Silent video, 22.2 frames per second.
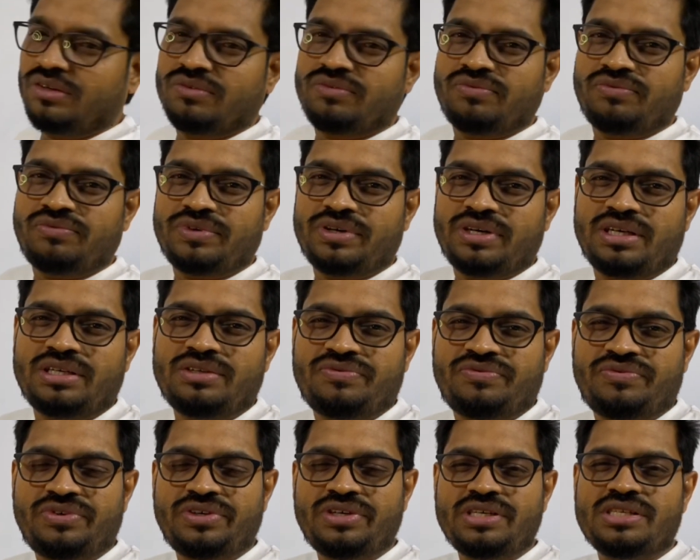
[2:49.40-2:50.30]
at
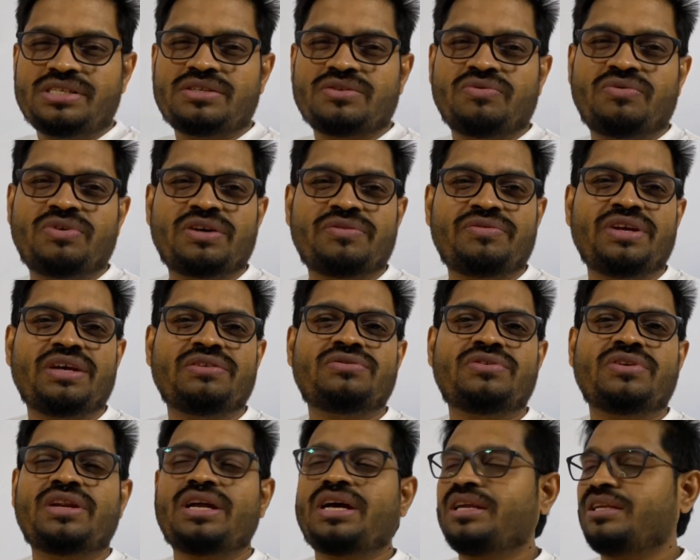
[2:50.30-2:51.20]
first what we have to
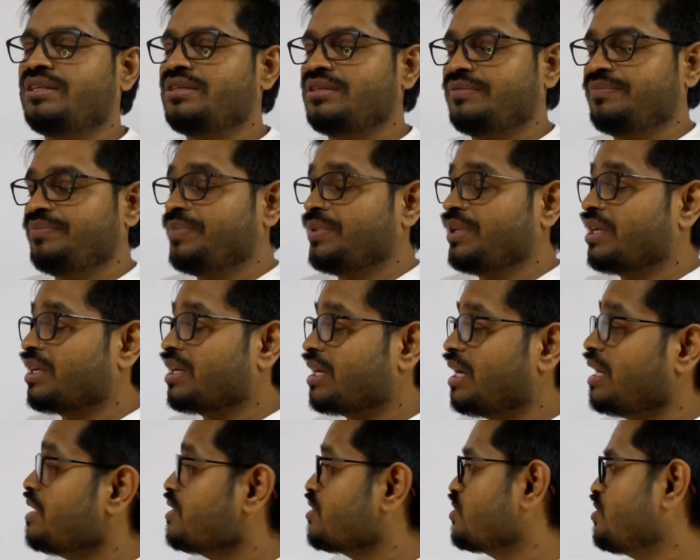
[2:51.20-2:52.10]
write,
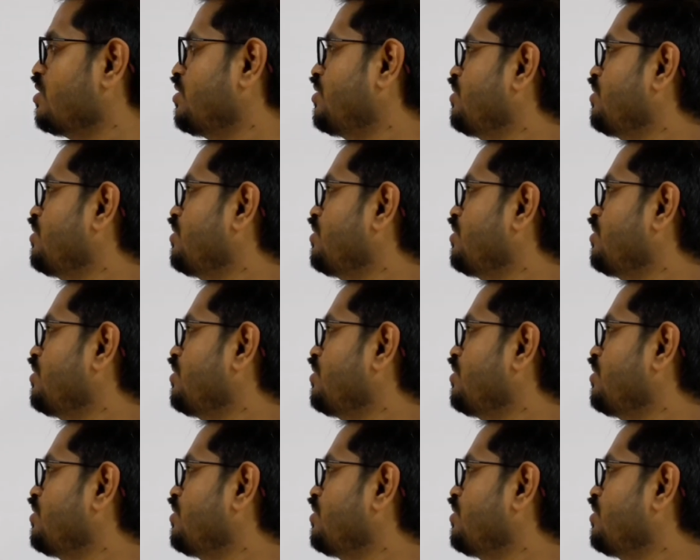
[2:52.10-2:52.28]
consider